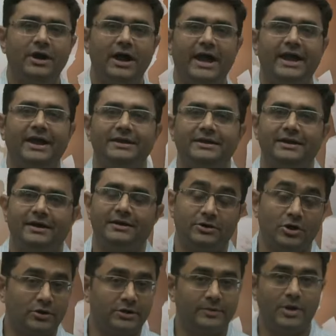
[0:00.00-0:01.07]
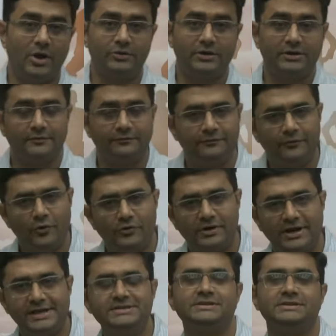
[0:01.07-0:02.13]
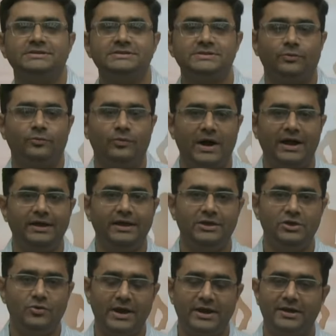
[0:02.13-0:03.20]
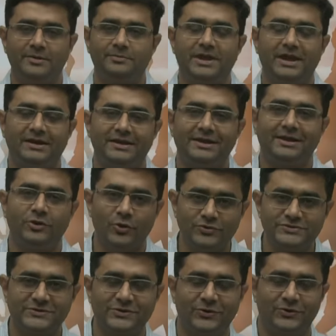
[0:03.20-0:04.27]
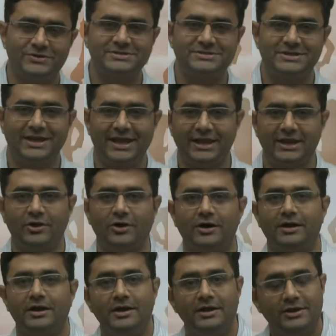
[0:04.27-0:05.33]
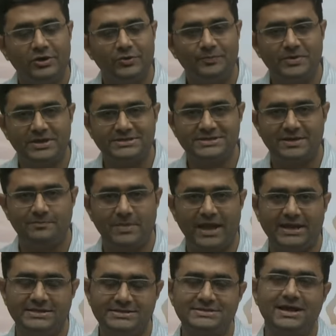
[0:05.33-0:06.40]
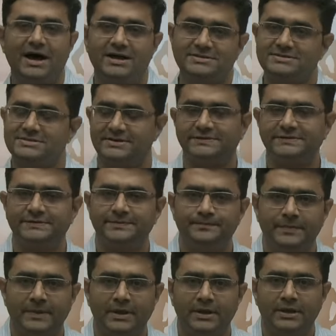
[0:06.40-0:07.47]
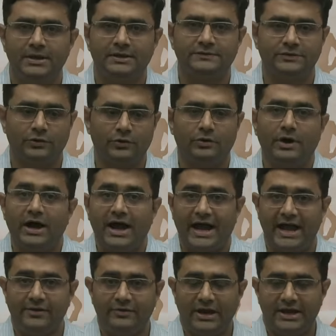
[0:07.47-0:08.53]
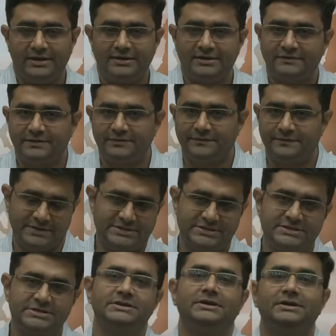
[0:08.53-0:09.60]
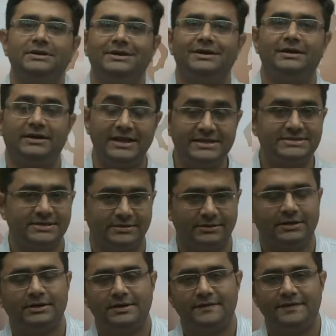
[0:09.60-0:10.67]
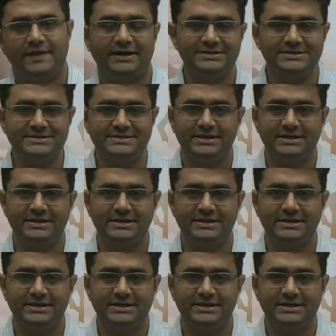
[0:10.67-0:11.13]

I had talked about the 4 reasons why you end up getting low scores in your UPSC mains answers. So I will address the first reason, that is